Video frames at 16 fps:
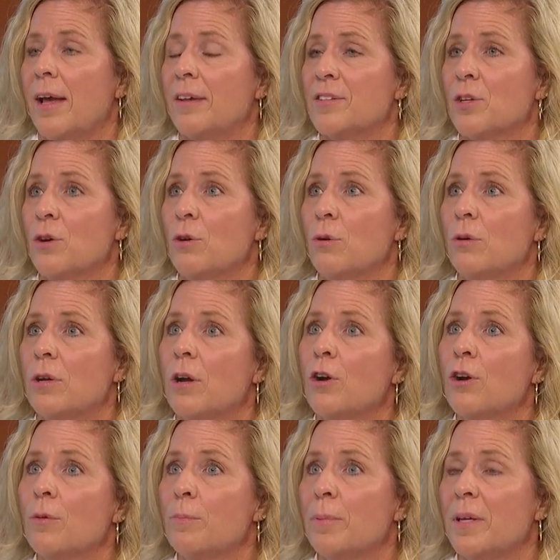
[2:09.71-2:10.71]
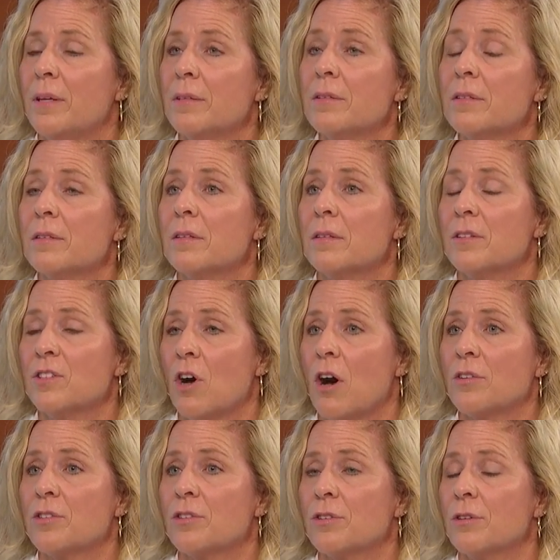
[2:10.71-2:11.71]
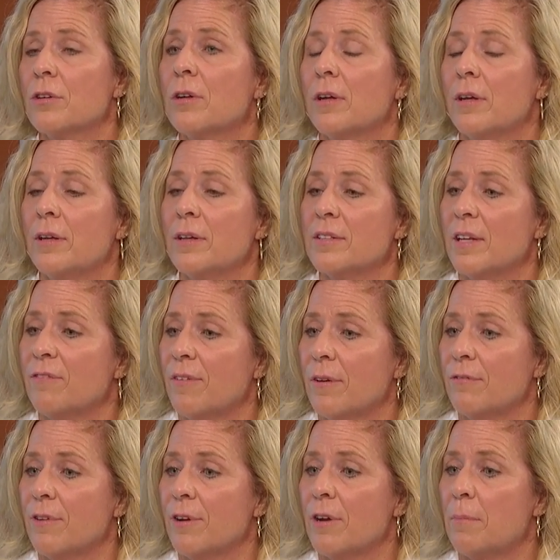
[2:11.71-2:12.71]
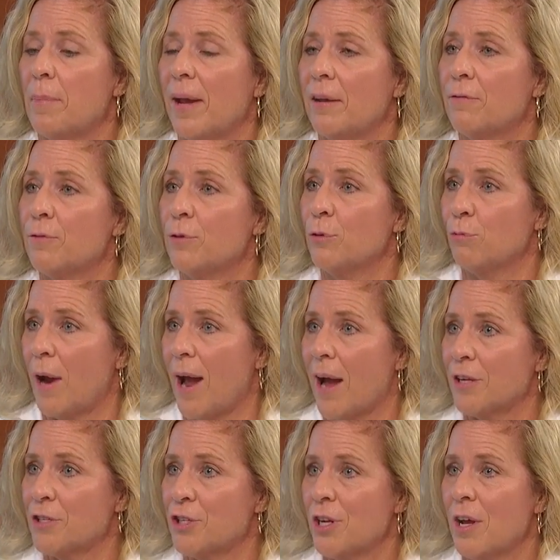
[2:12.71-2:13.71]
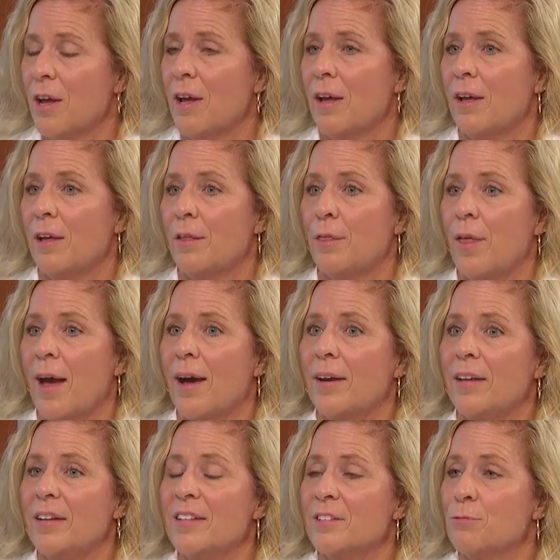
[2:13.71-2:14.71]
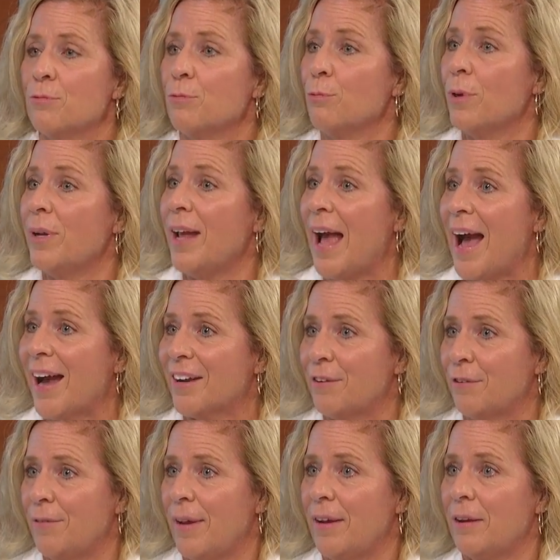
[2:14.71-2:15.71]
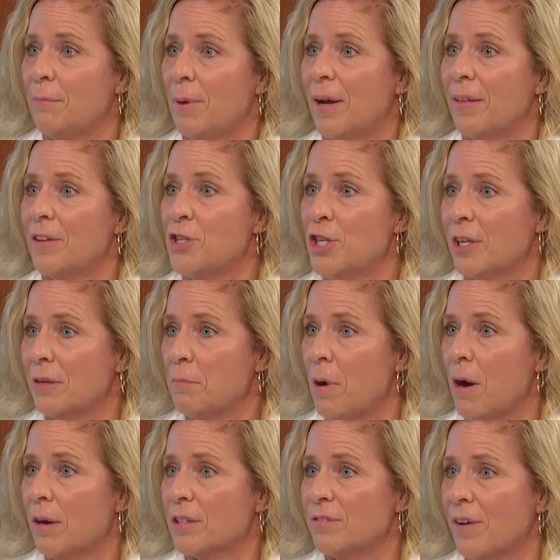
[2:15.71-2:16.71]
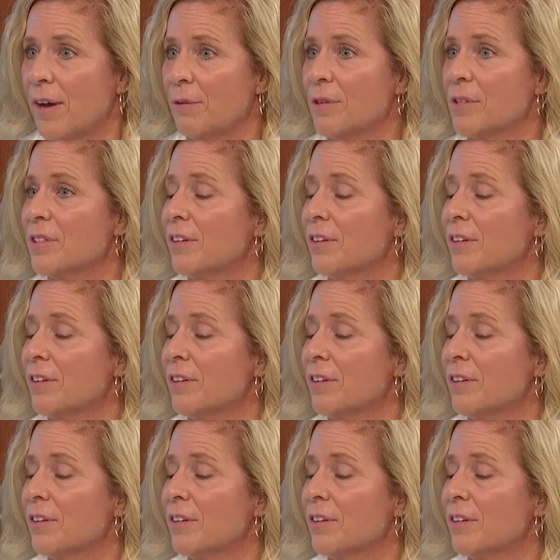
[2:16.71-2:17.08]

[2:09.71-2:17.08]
So herpes zoster is a very painful rash that is reactivated by the chickenpox virus.